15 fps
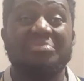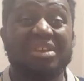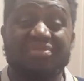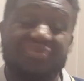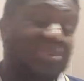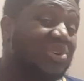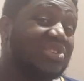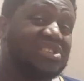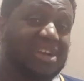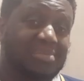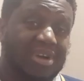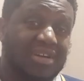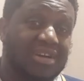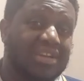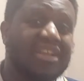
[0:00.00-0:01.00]
made videos
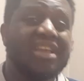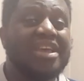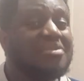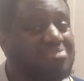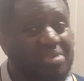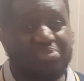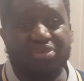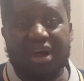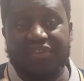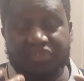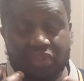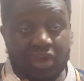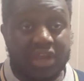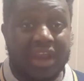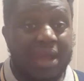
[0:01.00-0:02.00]
about it. People have
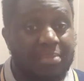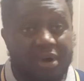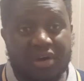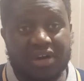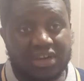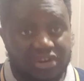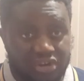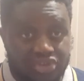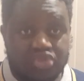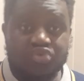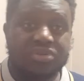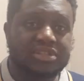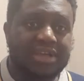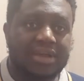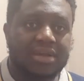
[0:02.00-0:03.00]
talking about it on
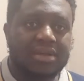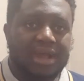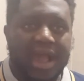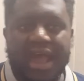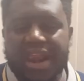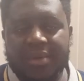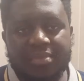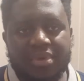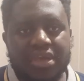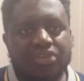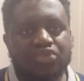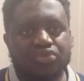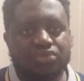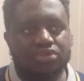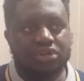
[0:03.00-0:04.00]
Twitter. And I'm here
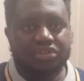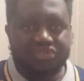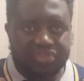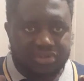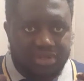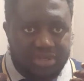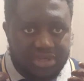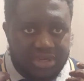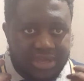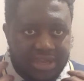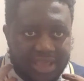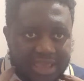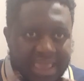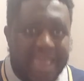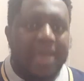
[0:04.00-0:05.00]
to just
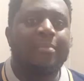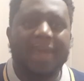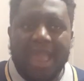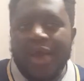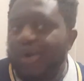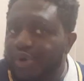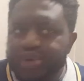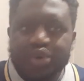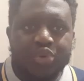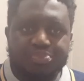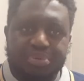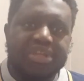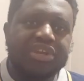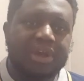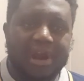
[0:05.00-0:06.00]
air my own
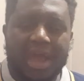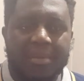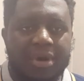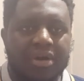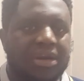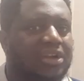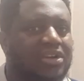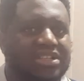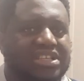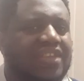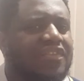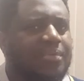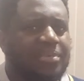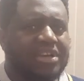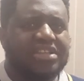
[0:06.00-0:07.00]
opinion about it because
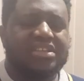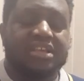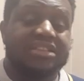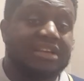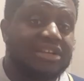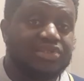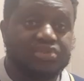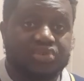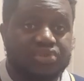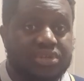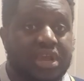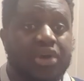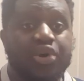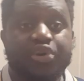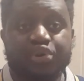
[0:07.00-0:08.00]
everybody's entitled to
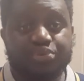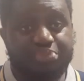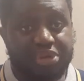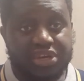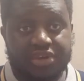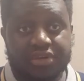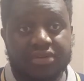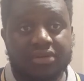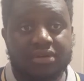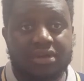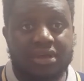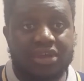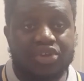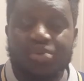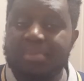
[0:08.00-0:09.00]
their own opinion.
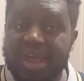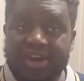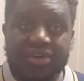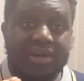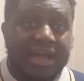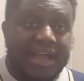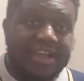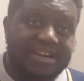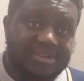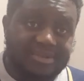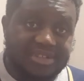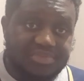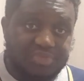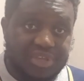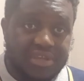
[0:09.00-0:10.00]
You might not agree
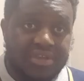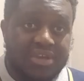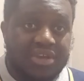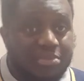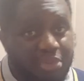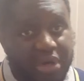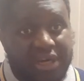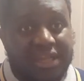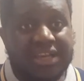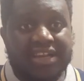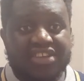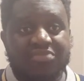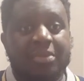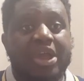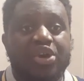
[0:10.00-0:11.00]
with me, but it
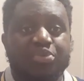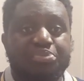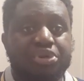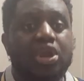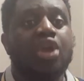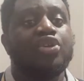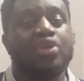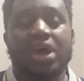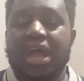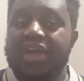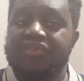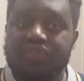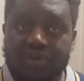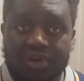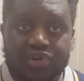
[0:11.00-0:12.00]
is my opinion. You
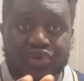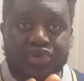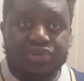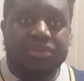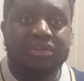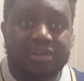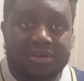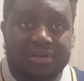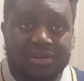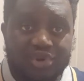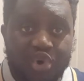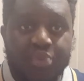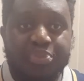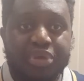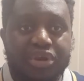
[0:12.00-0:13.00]
have your own
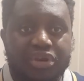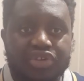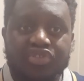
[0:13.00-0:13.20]
opinion.